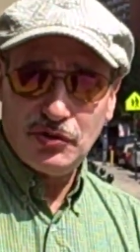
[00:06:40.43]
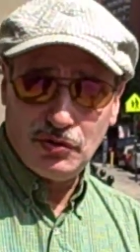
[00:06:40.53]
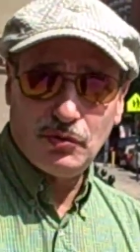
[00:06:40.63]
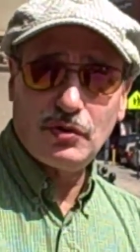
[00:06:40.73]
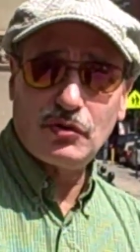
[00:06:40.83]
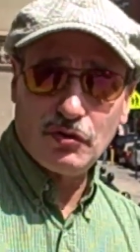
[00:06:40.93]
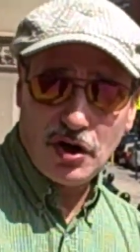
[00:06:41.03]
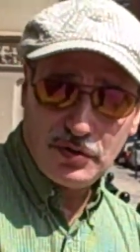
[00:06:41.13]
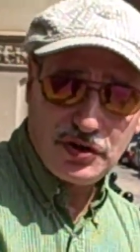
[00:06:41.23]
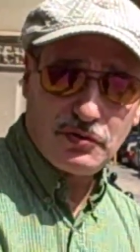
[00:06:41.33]
to
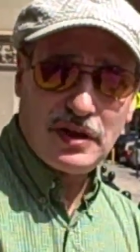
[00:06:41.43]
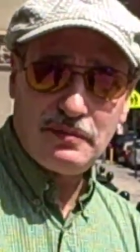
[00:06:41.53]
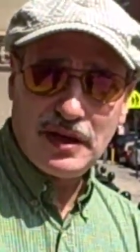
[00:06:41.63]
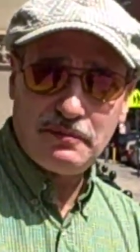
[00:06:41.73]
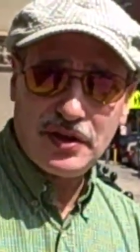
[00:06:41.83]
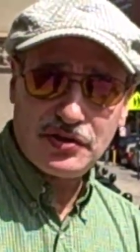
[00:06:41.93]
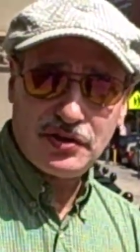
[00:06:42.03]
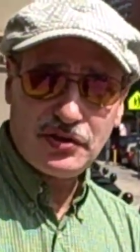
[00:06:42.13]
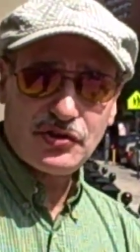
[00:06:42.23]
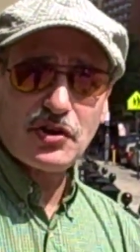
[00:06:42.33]
grow in your eBay
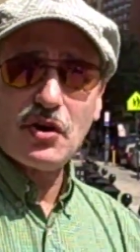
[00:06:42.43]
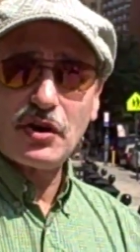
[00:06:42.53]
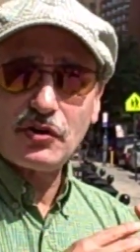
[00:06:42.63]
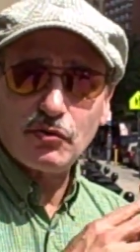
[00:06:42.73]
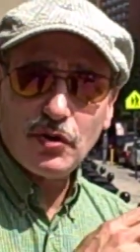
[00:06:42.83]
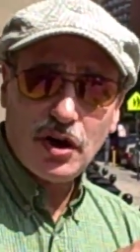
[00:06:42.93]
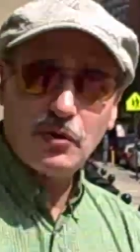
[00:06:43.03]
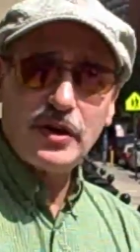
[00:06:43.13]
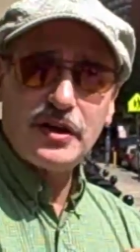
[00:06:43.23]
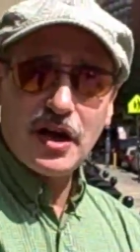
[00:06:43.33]
business or
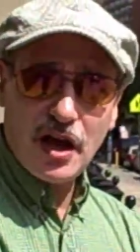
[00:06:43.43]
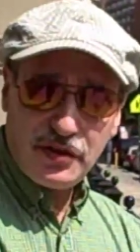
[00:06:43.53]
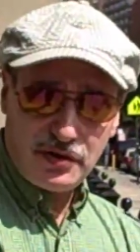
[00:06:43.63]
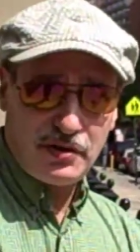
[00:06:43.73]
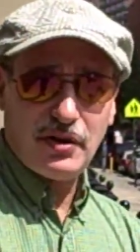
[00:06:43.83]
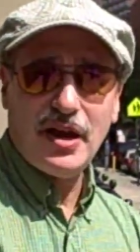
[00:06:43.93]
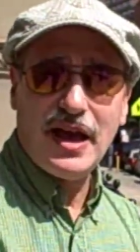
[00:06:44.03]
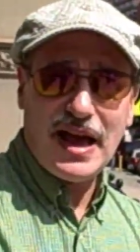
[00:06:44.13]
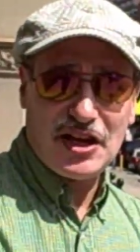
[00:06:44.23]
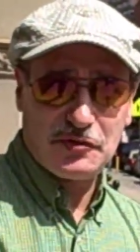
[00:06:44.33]
grow in other
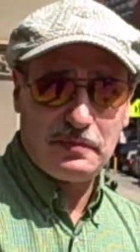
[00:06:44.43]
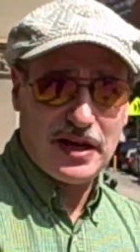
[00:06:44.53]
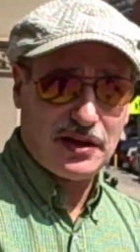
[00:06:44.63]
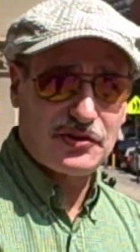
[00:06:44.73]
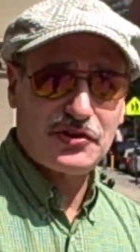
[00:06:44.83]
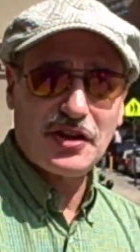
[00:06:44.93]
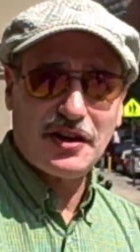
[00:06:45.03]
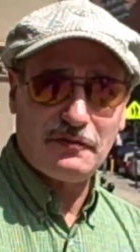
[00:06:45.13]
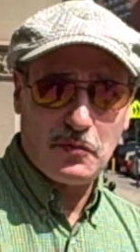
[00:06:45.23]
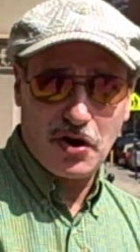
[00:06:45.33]
aspects
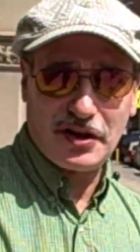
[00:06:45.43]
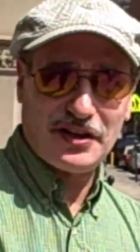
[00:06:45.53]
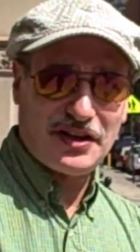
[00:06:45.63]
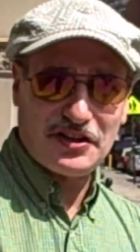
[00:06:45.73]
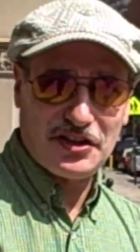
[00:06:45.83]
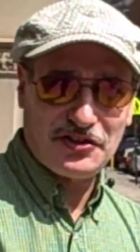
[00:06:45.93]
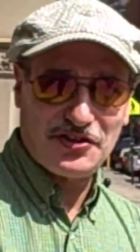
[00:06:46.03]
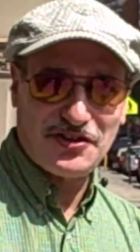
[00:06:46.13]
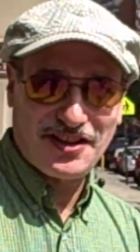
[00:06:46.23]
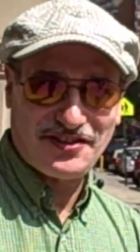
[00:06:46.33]
of marketing on the
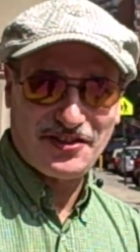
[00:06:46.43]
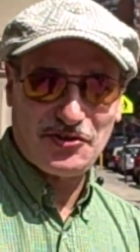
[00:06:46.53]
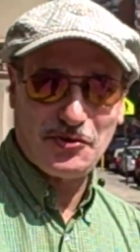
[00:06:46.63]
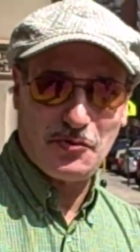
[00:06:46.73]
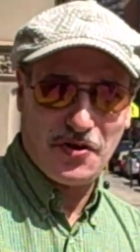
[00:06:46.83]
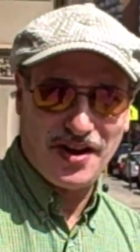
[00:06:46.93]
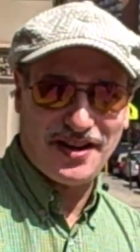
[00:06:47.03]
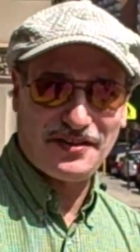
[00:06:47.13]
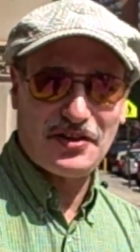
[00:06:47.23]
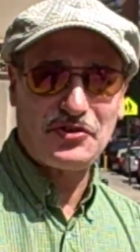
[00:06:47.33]
internet that you
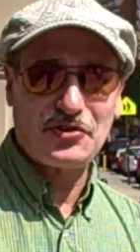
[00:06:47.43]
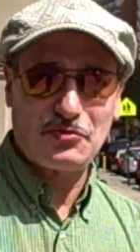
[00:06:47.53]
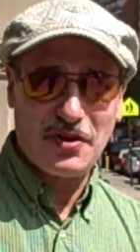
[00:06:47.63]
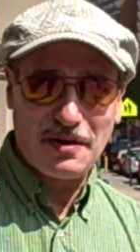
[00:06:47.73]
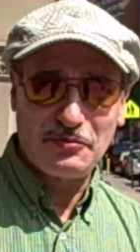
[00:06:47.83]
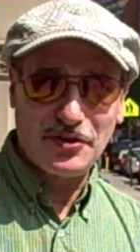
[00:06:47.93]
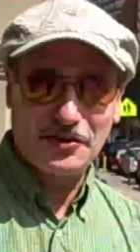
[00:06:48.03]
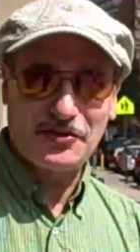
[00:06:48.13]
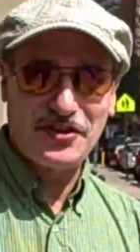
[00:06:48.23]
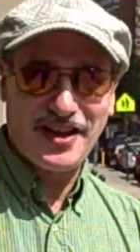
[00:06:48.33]
want. This is Rob
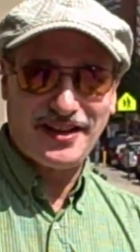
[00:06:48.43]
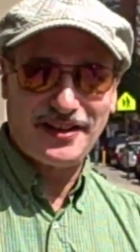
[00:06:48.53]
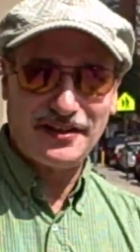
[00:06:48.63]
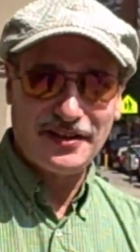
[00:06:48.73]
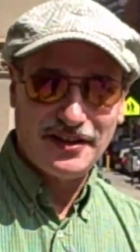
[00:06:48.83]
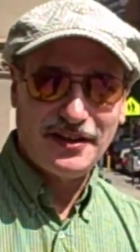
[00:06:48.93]
Brooks saying,